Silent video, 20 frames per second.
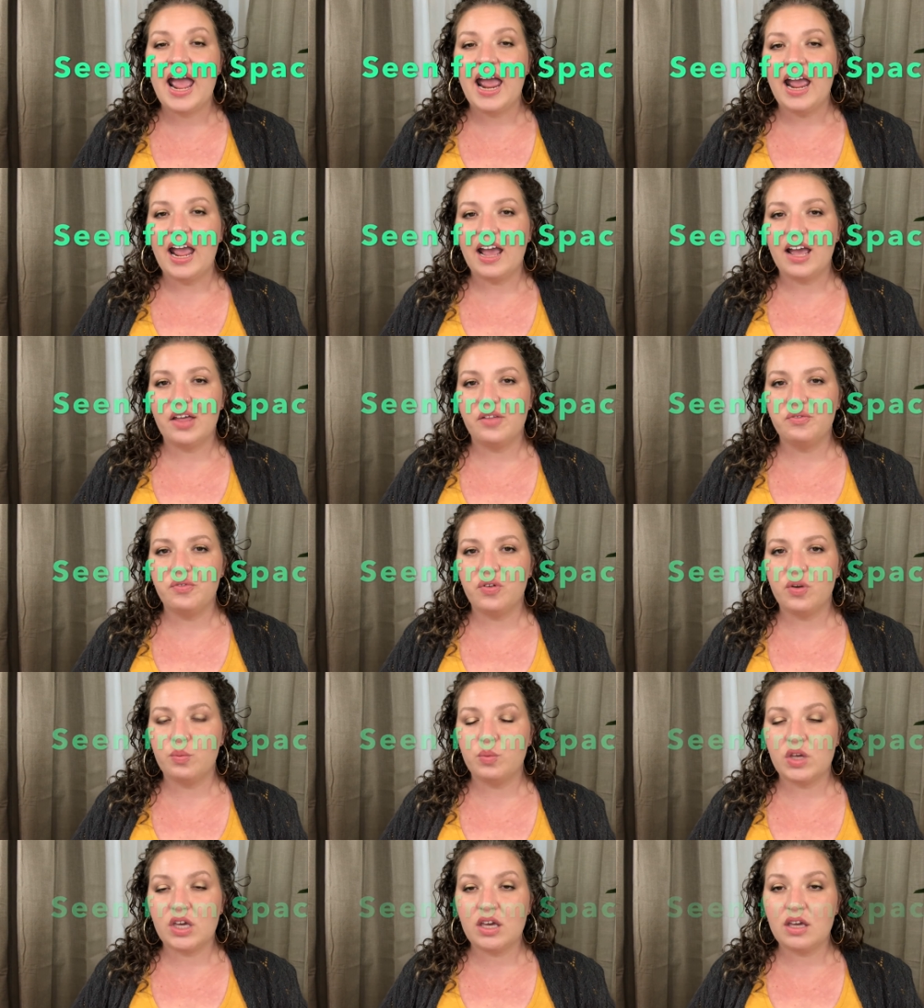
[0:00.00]
And for
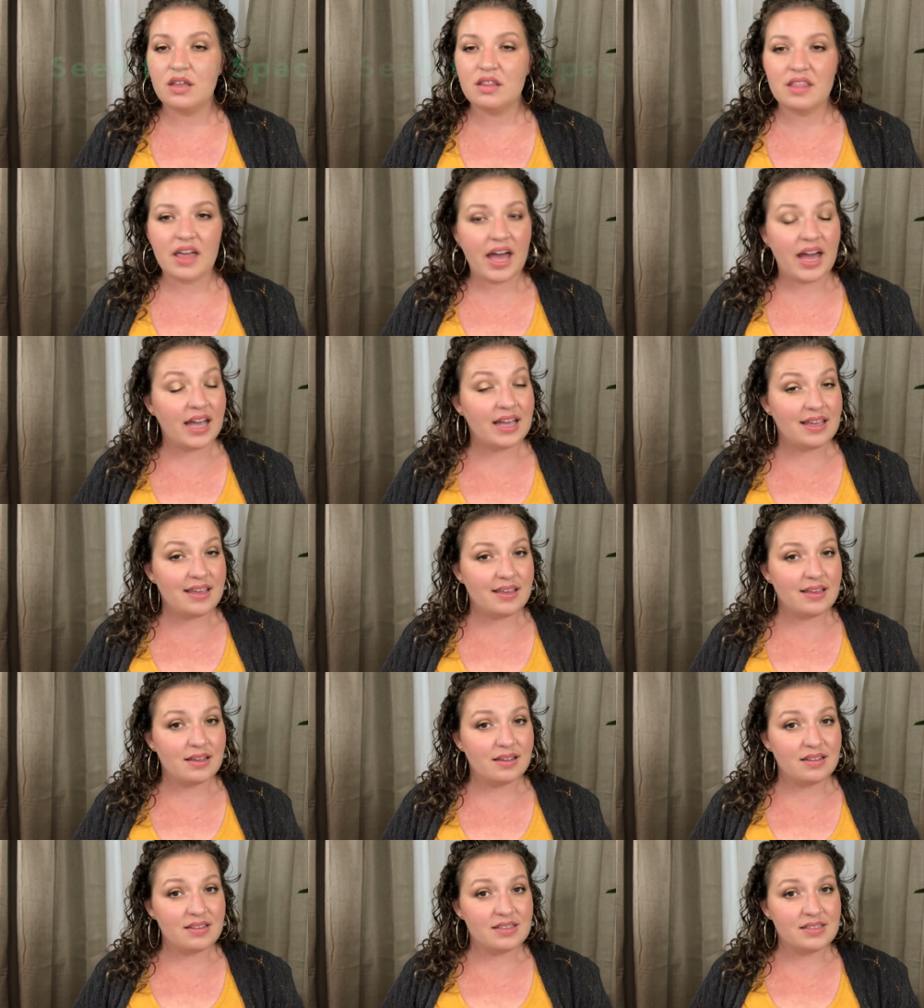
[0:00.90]
me, that
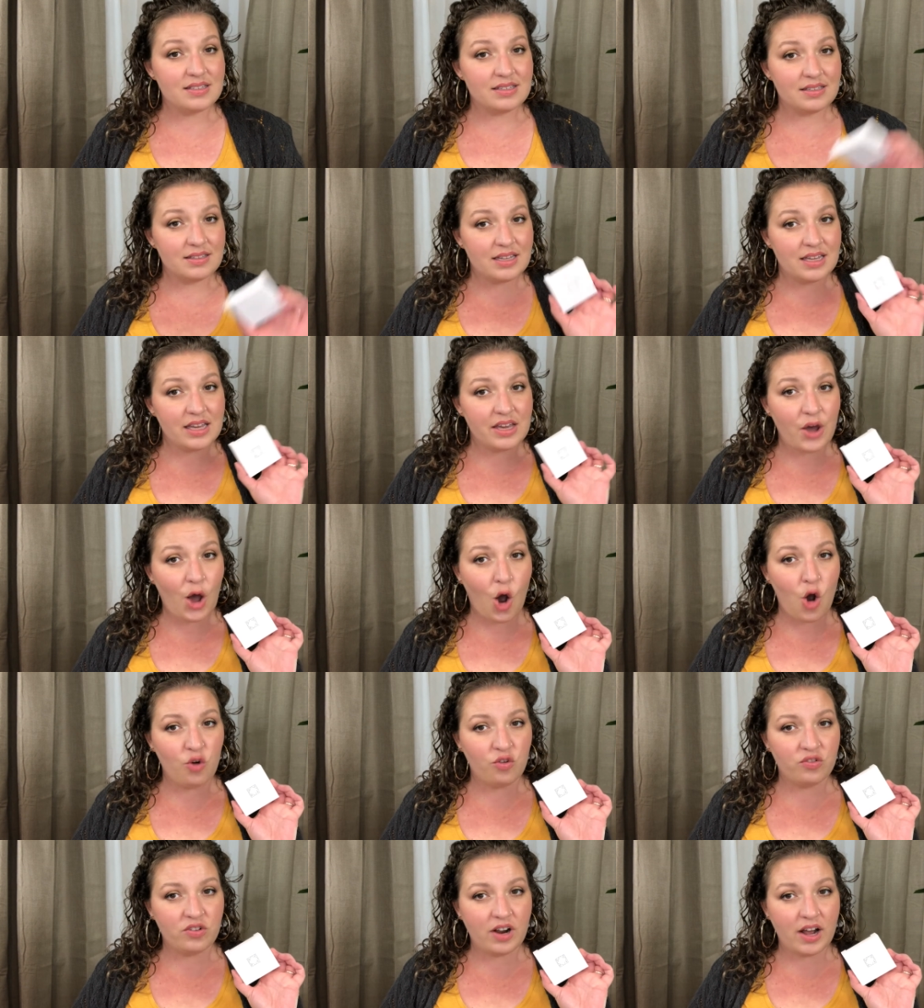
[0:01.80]
is the
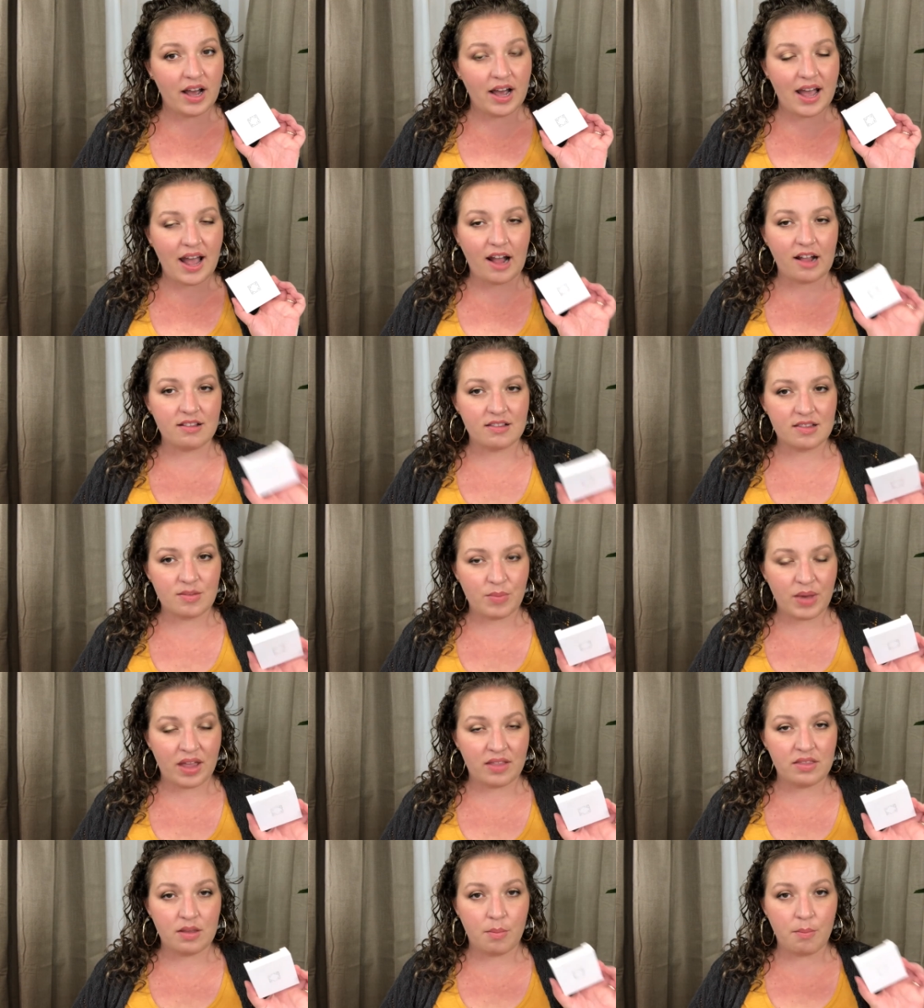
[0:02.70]
Ofra and
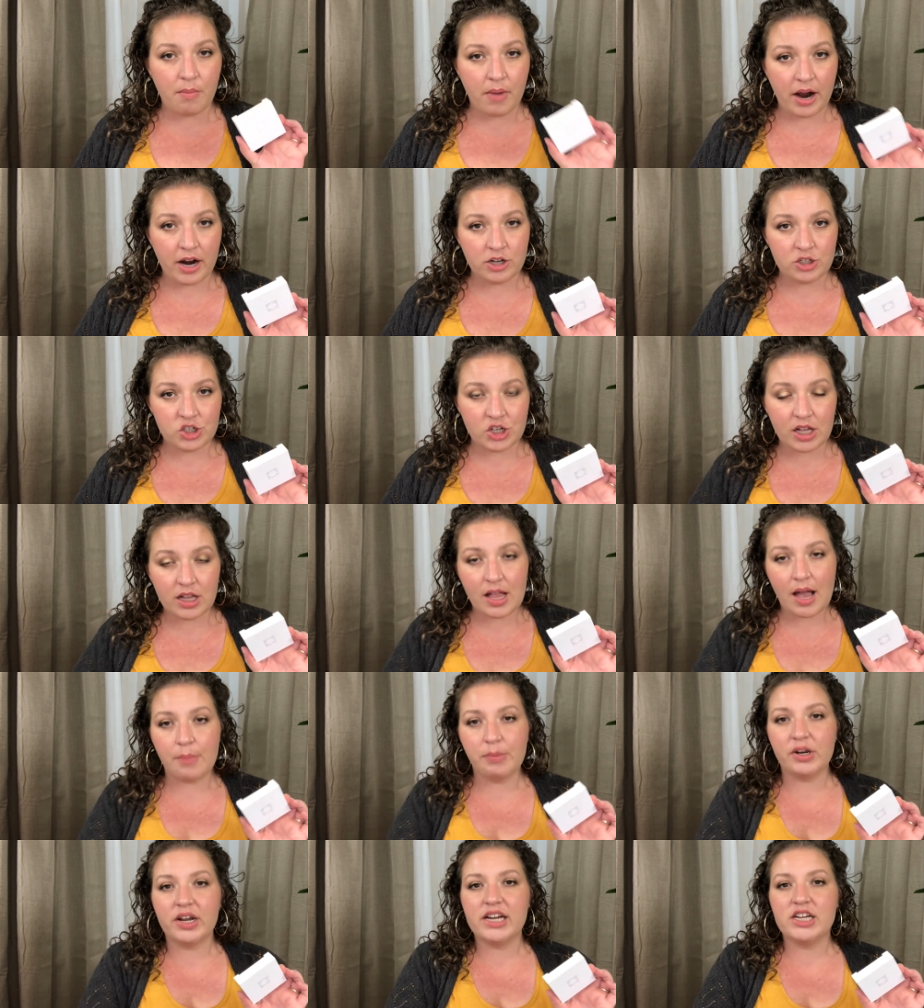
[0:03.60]
Samantha March
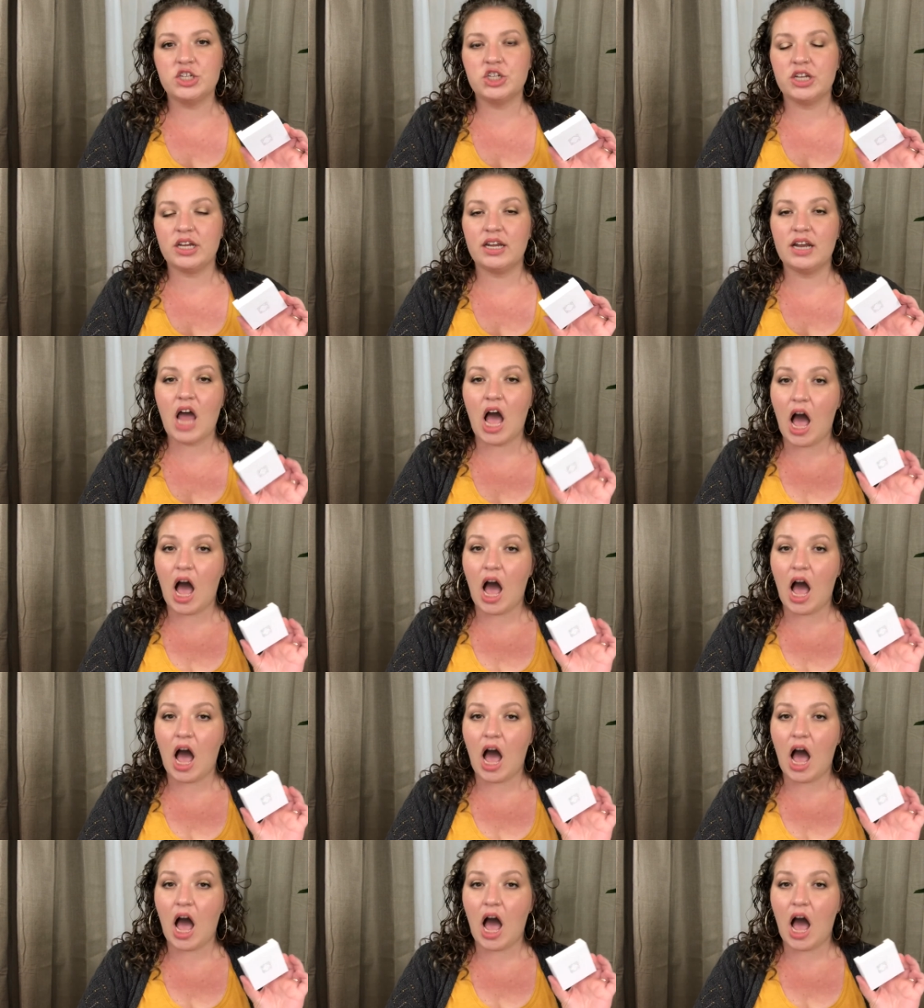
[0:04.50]
collaboration.